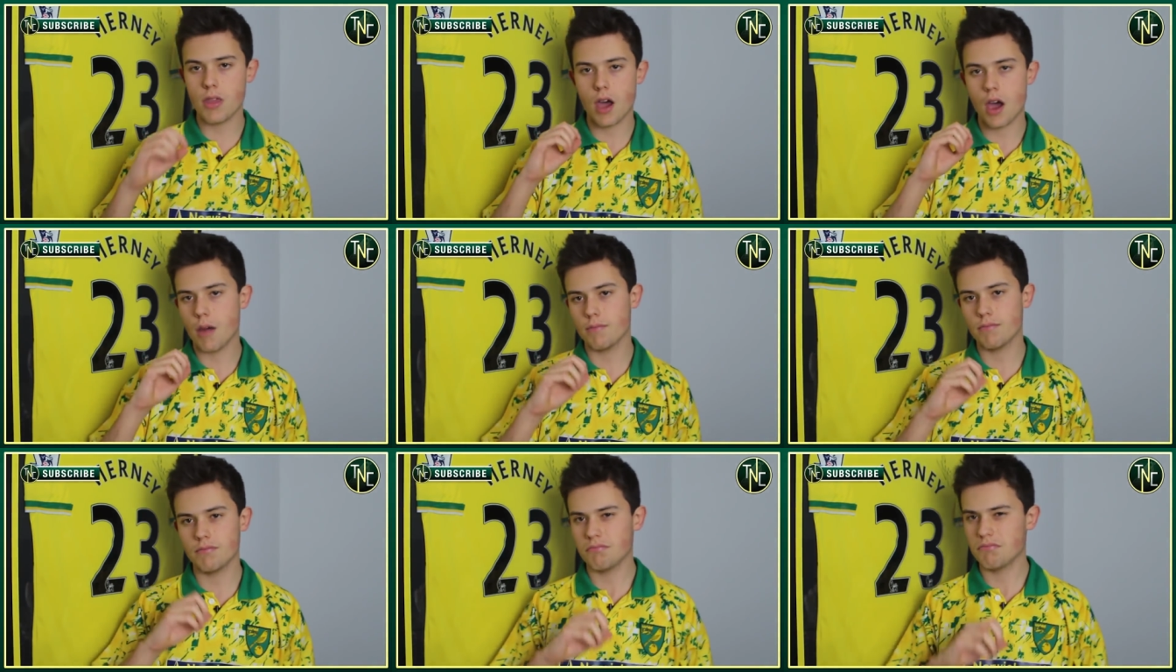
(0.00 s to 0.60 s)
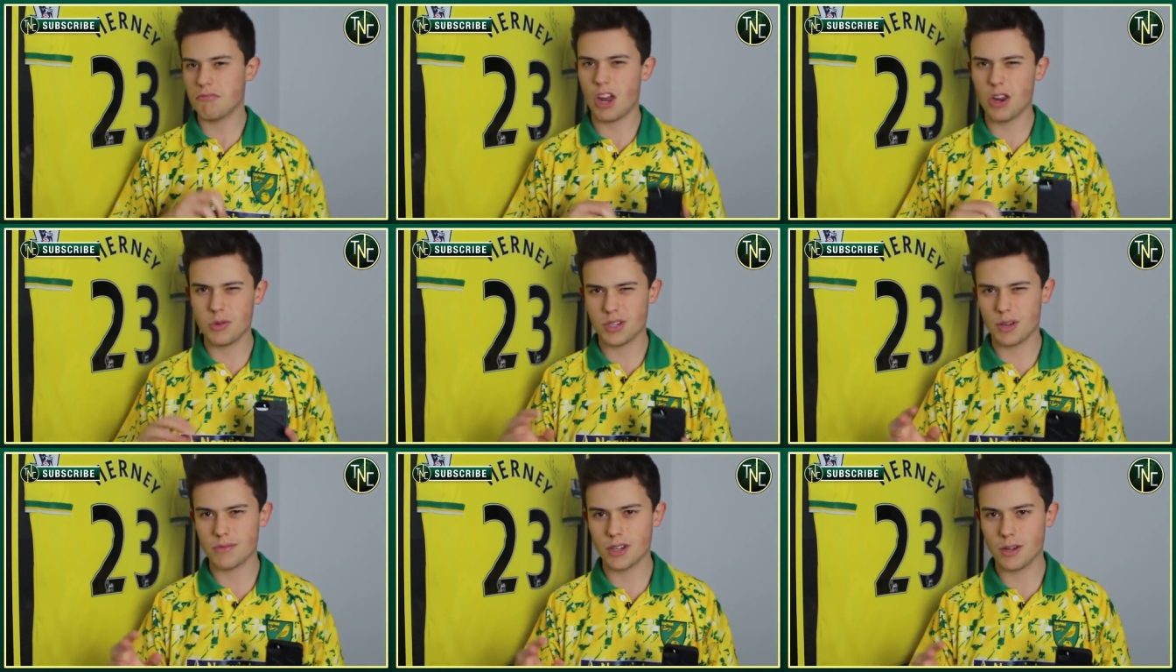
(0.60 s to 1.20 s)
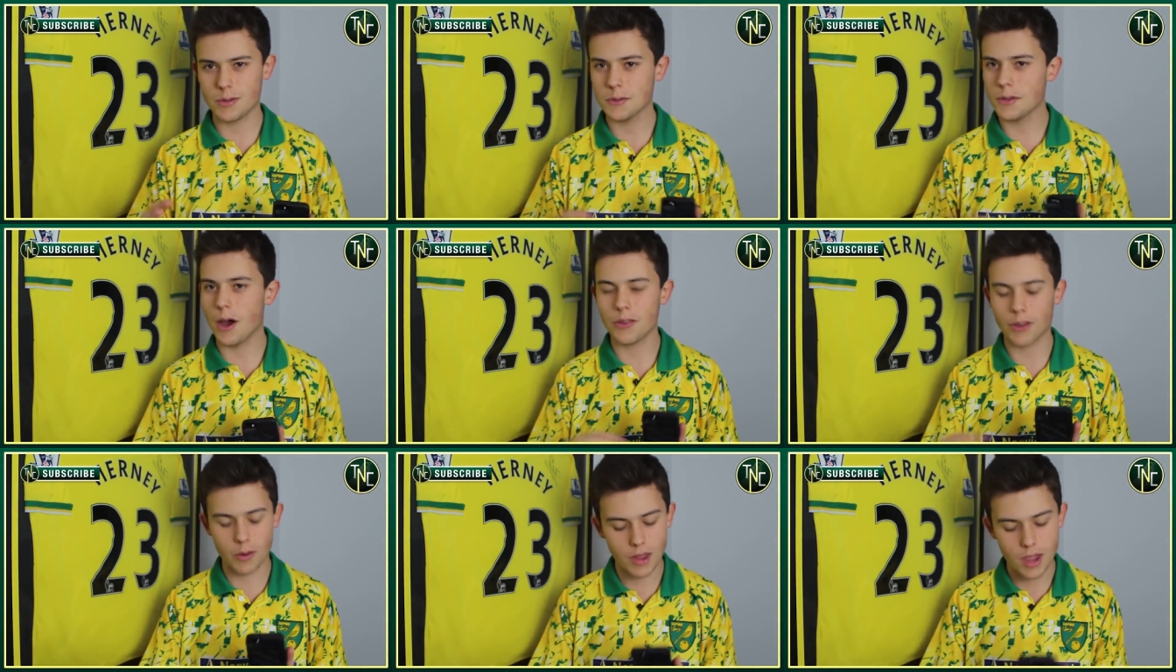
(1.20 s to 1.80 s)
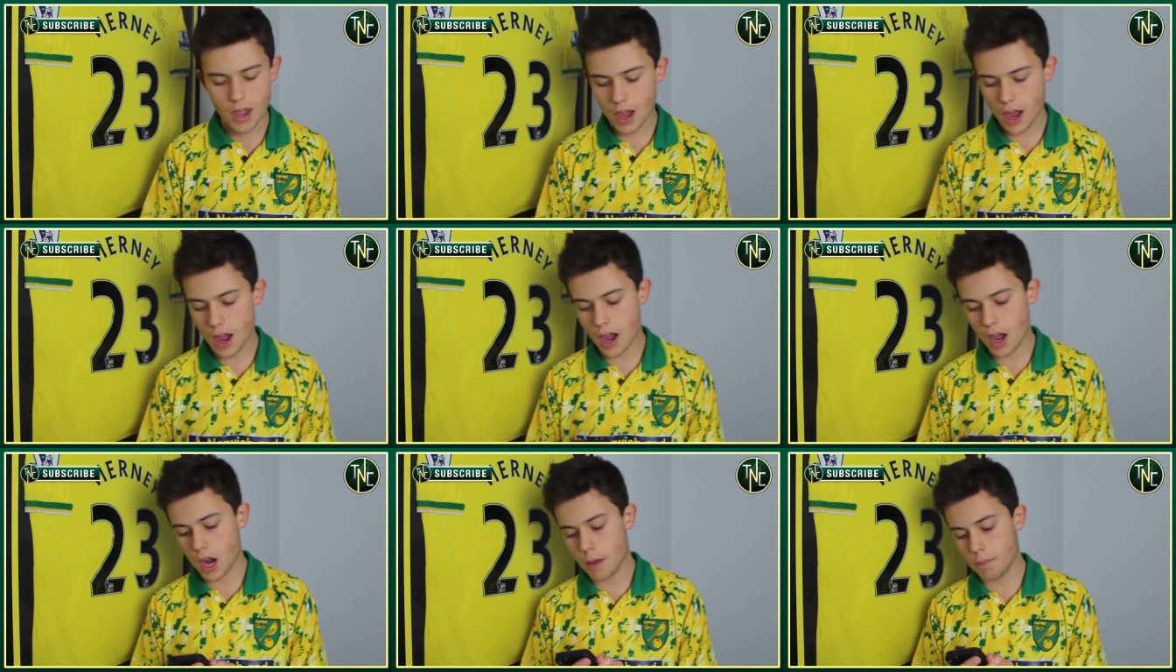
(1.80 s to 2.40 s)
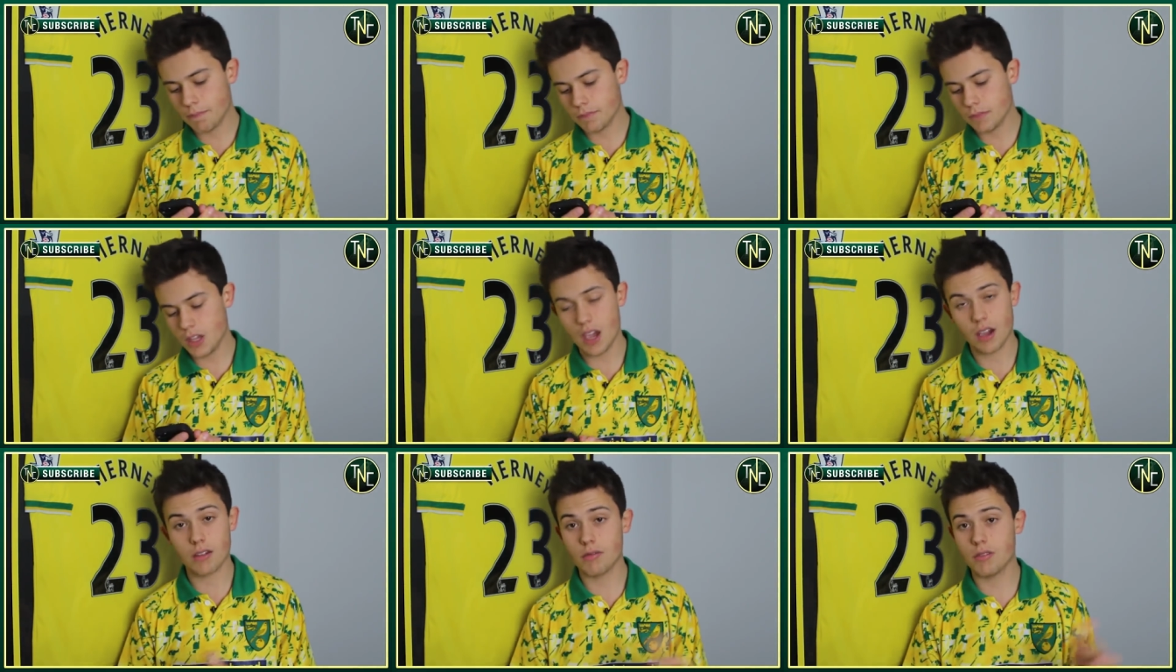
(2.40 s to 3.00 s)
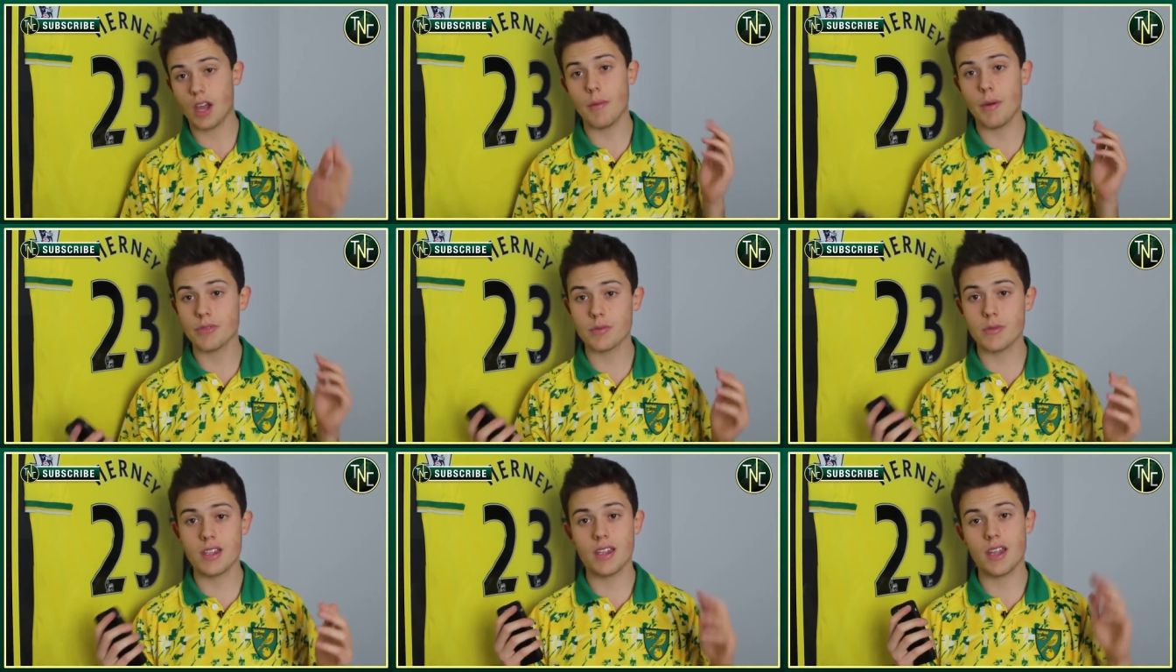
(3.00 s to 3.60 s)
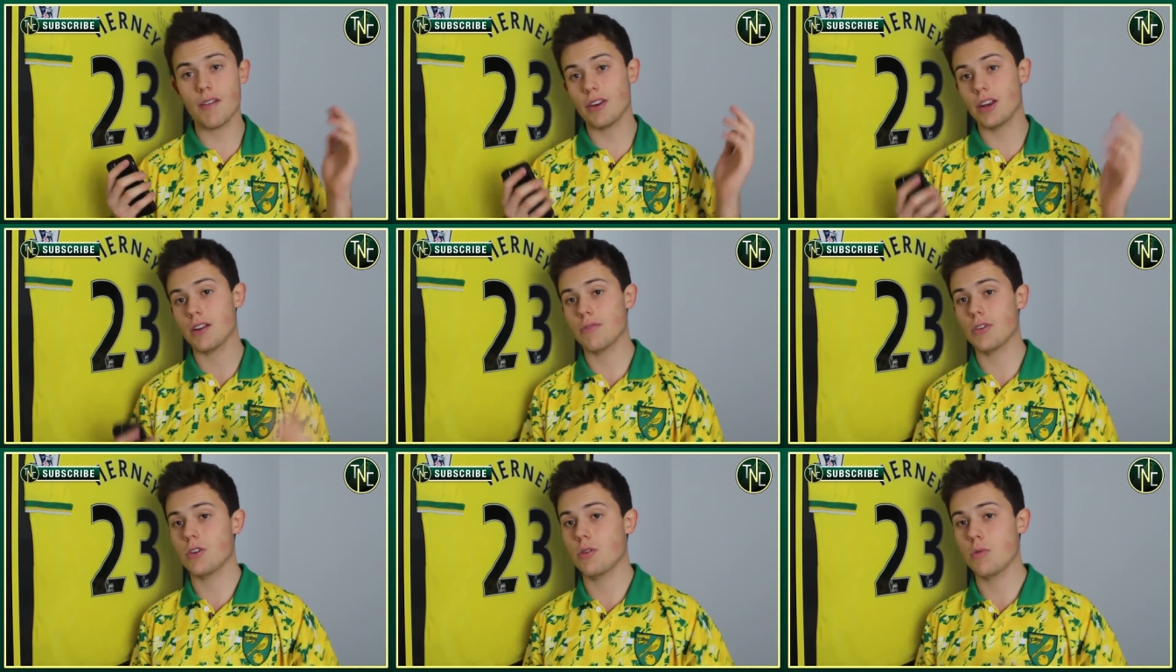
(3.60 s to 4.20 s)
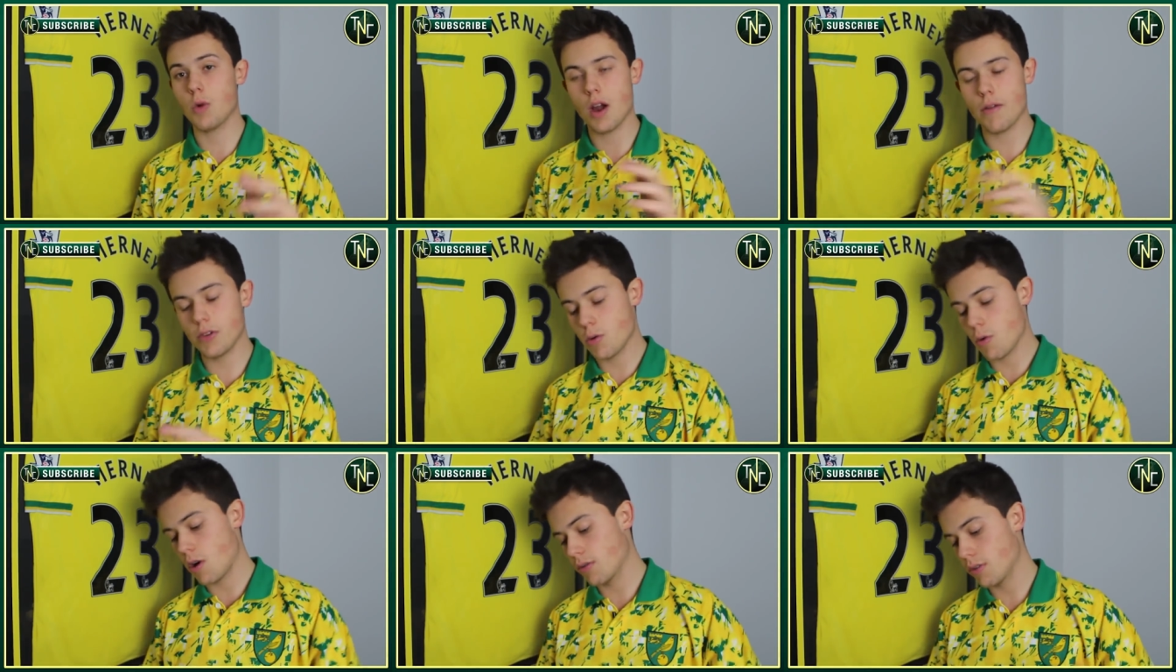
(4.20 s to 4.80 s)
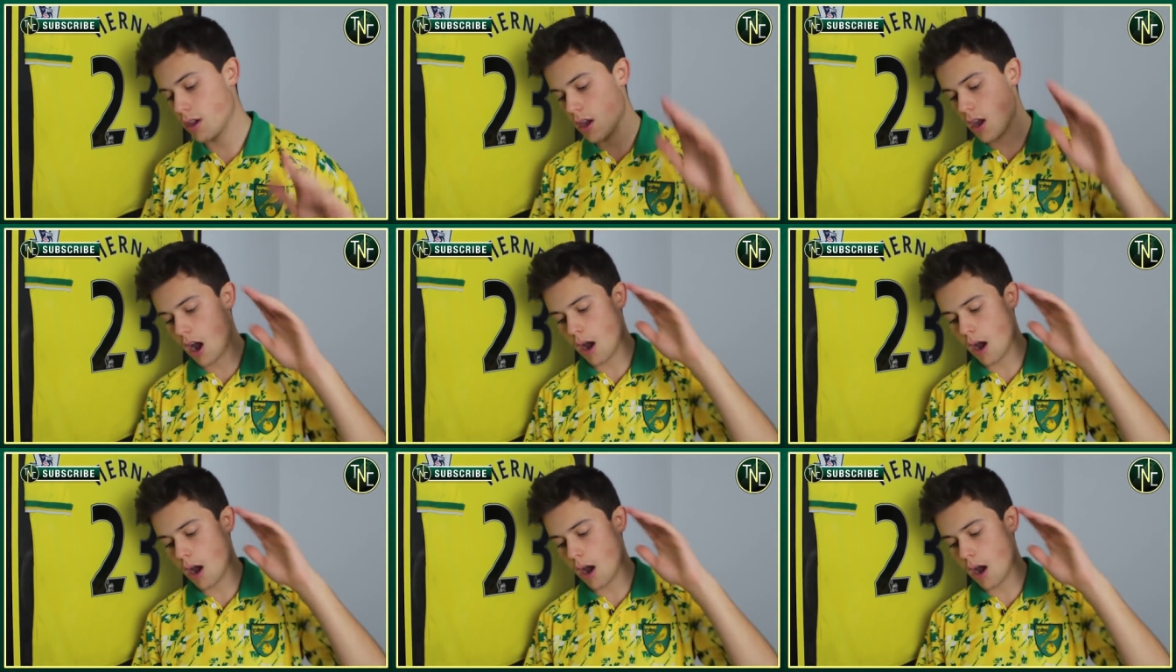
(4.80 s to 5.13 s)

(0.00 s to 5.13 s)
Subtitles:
I do sometimes. No, I don't. Yeah, come up to me, have an interview, whatever you want.